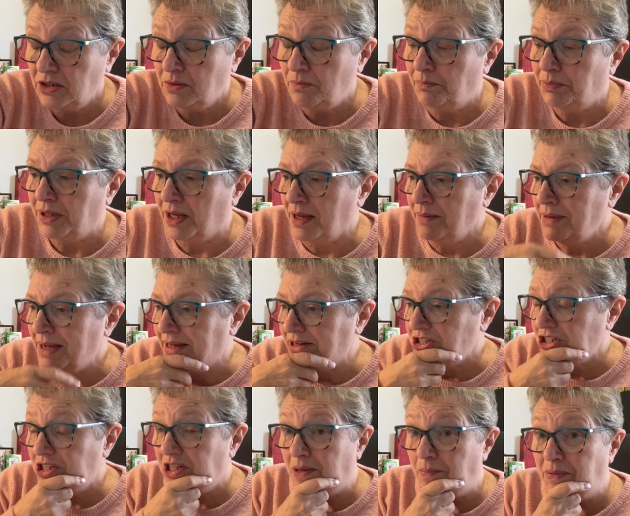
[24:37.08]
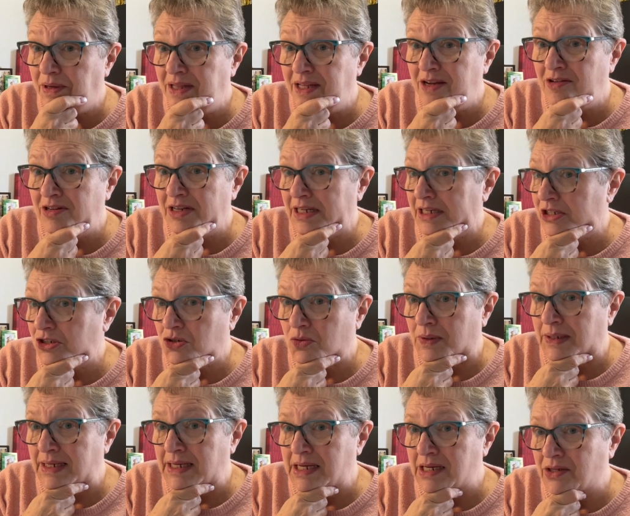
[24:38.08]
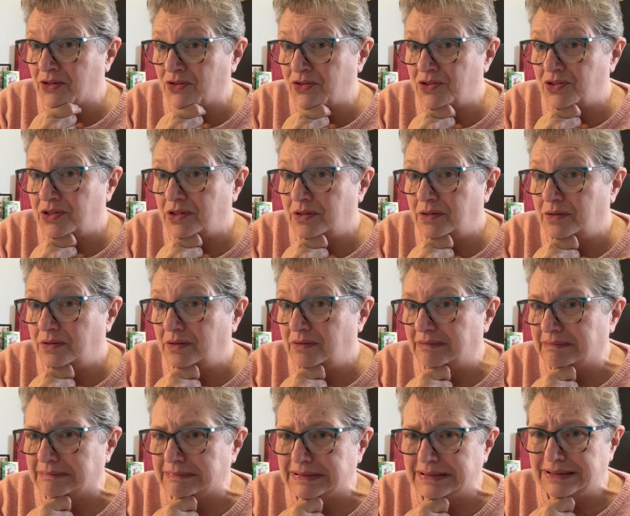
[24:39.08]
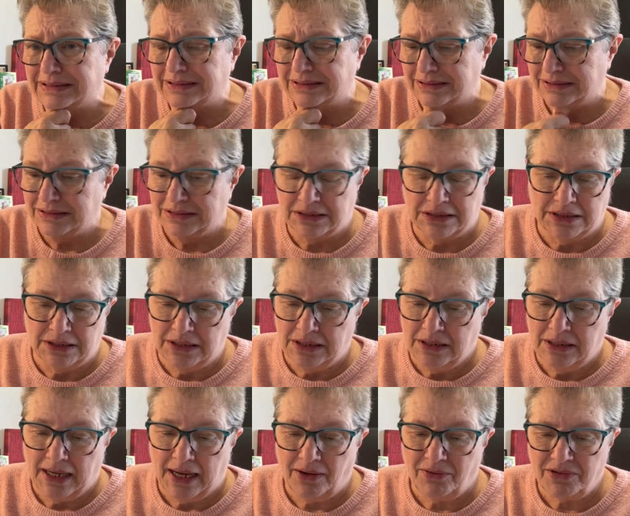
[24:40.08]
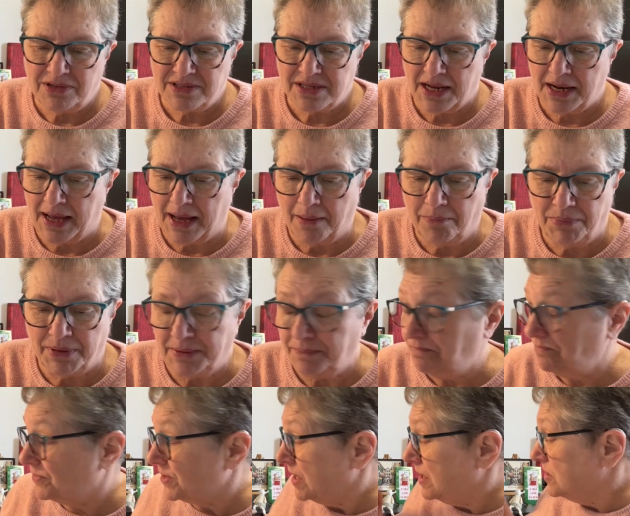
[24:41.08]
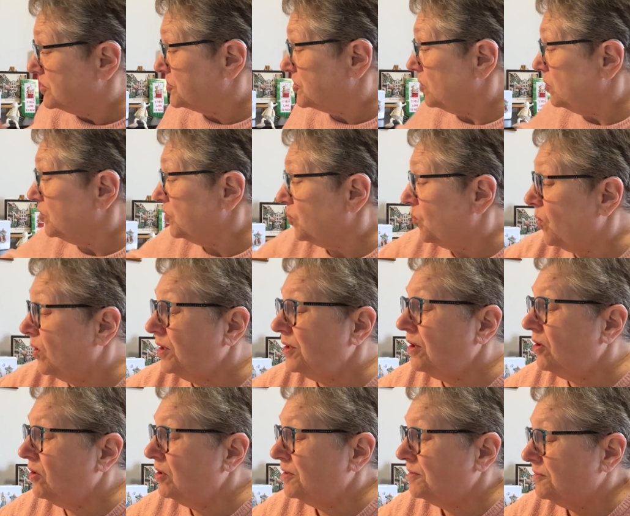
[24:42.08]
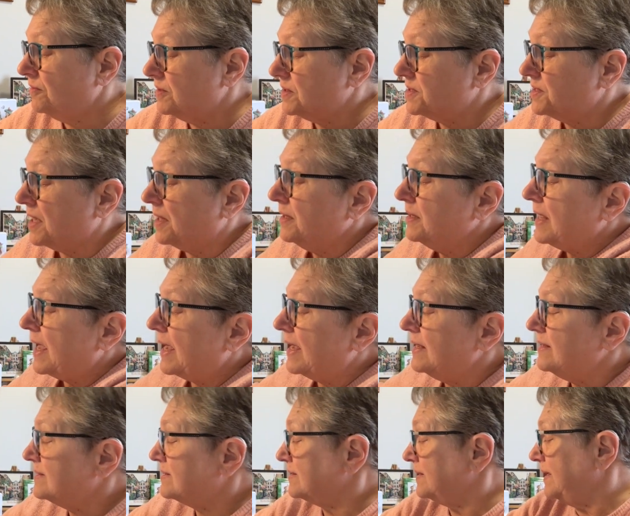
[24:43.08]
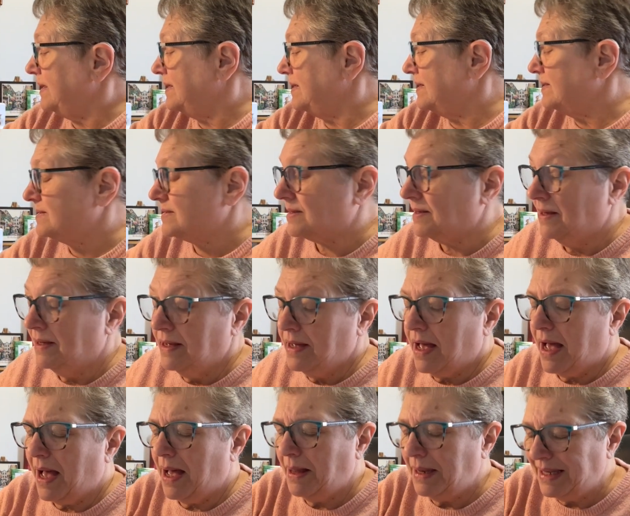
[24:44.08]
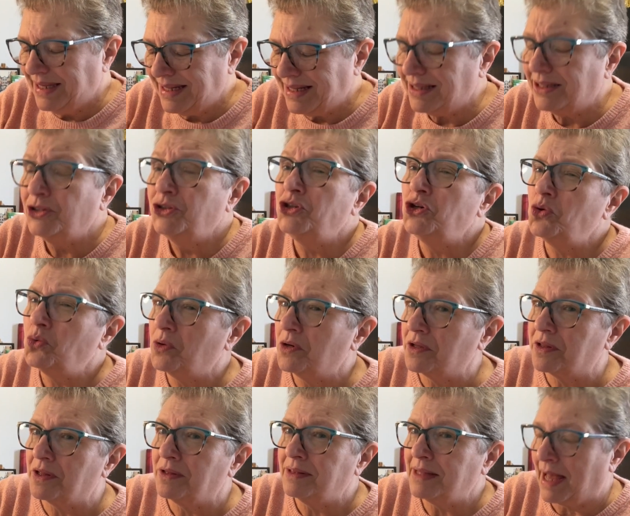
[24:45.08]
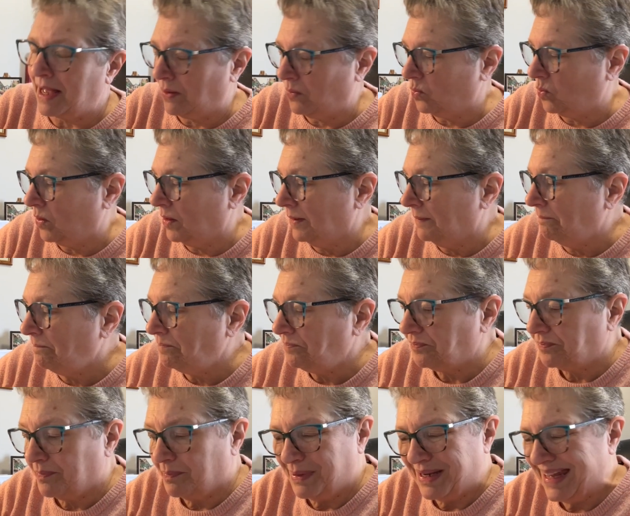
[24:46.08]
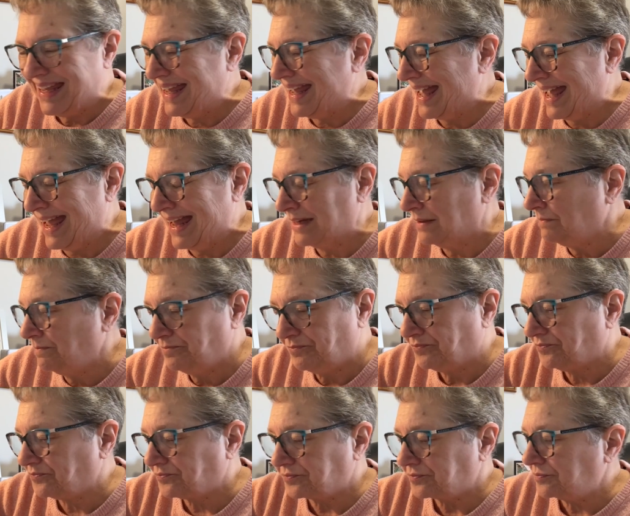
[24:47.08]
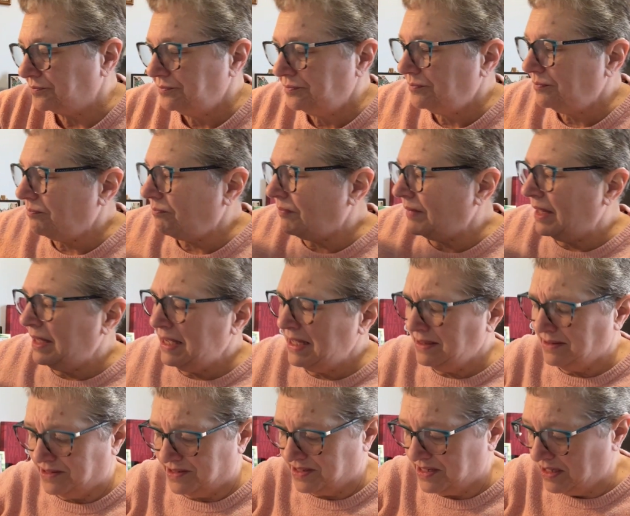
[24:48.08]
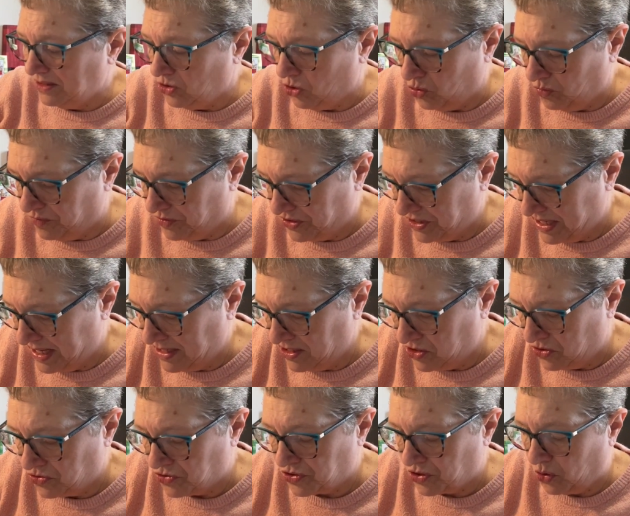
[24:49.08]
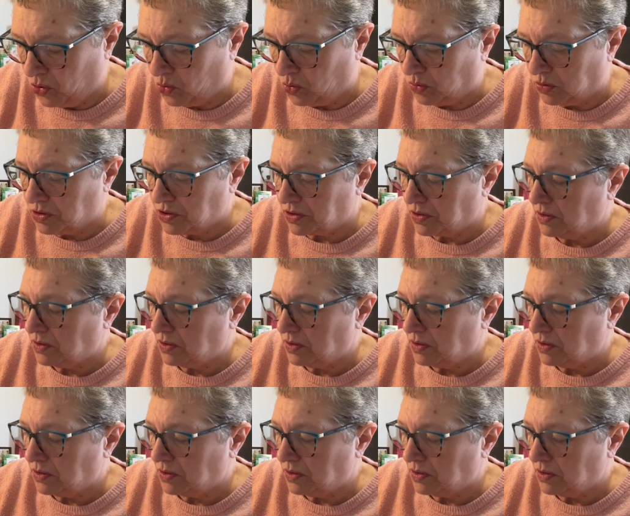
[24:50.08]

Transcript: Blimey, actually, they've been there nearly 20 years. How does that happen? So the one on Sundays is a little newer than that one, but again, it's still over 10 years old.